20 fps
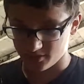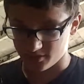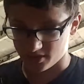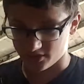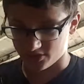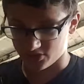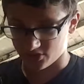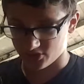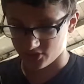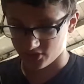
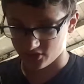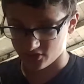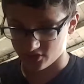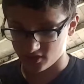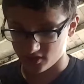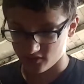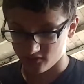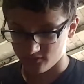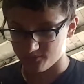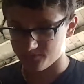by
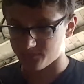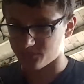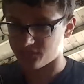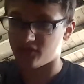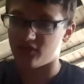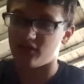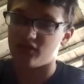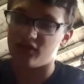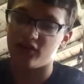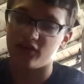37,
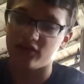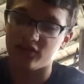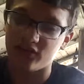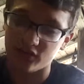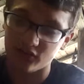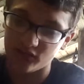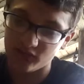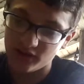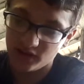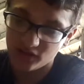
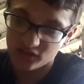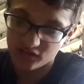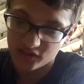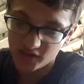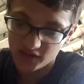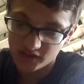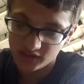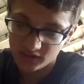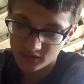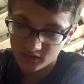63
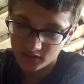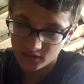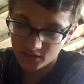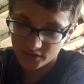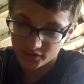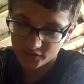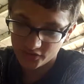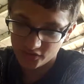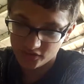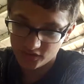SN,
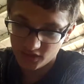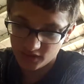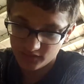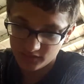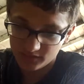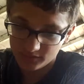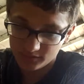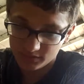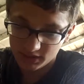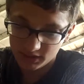
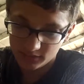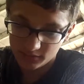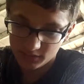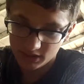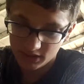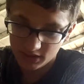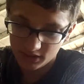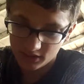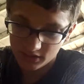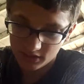37
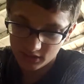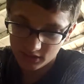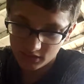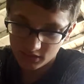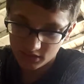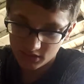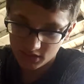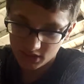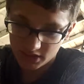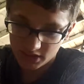PB,
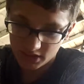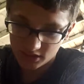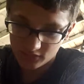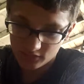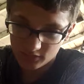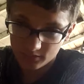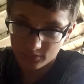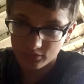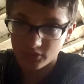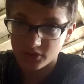and then
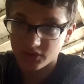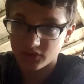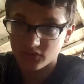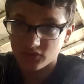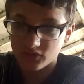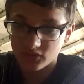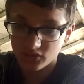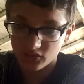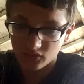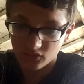
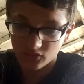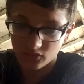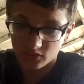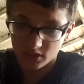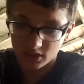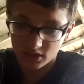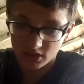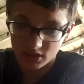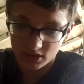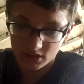
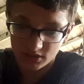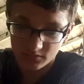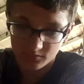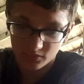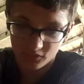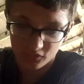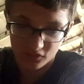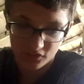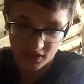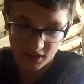
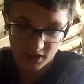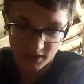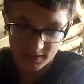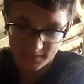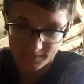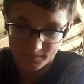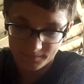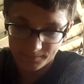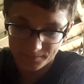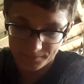
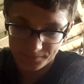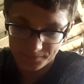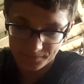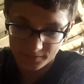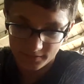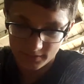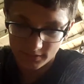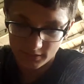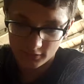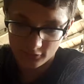1.2%,
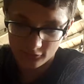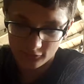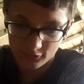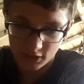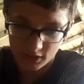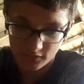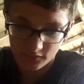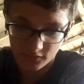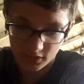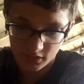
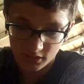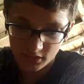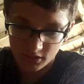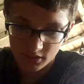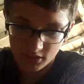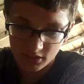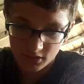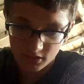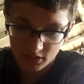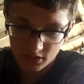whatever.
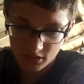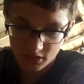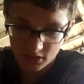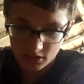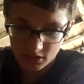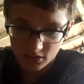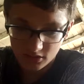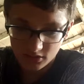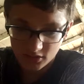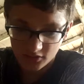
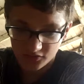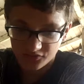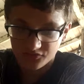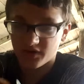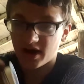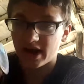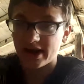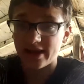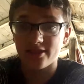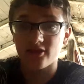The
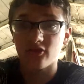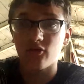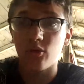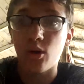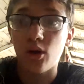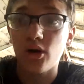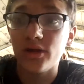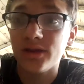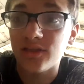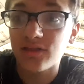finest
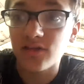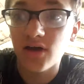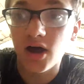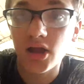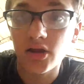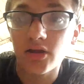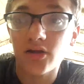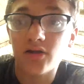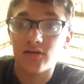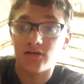quality
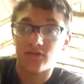solder,